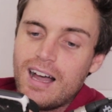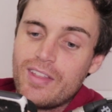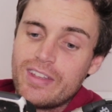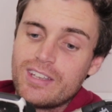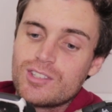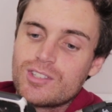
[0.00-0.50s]
I
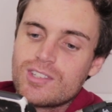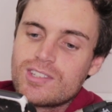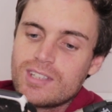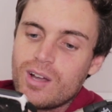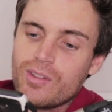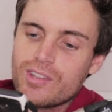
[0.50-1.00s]
think you should
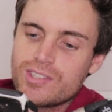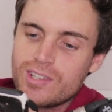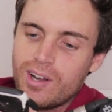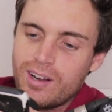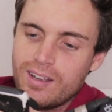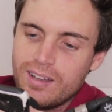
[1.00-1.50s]
sell the
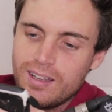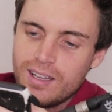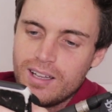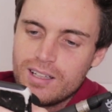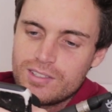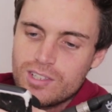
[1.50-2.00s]
sock.
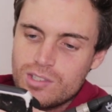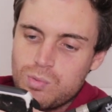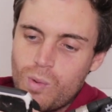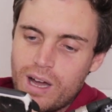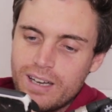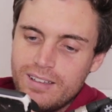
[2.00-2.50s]
Just
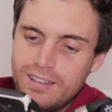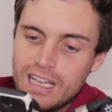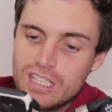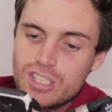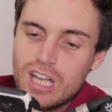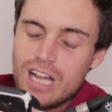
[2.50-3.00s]
one
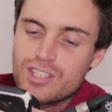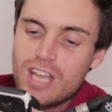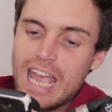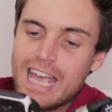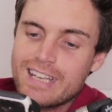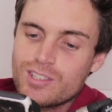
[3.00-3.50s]
and charge
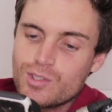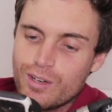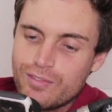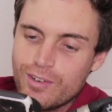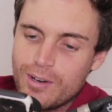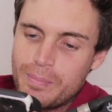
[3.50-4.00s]
extra
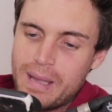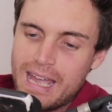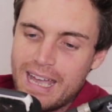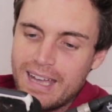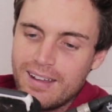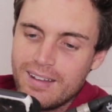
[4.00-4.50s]
for a
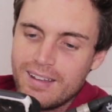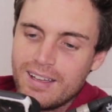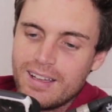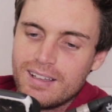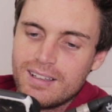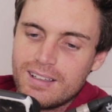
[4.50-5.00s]
pair.
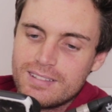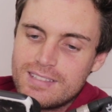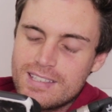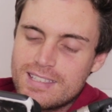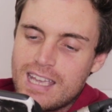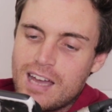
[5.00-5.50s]

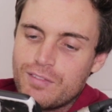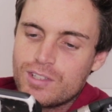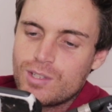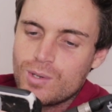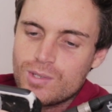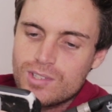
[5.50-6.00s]
Discount for
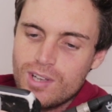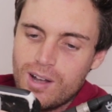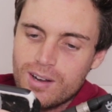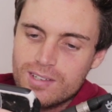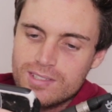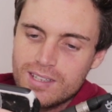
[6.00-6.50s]
2
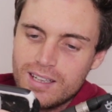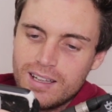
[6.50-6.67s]
socks.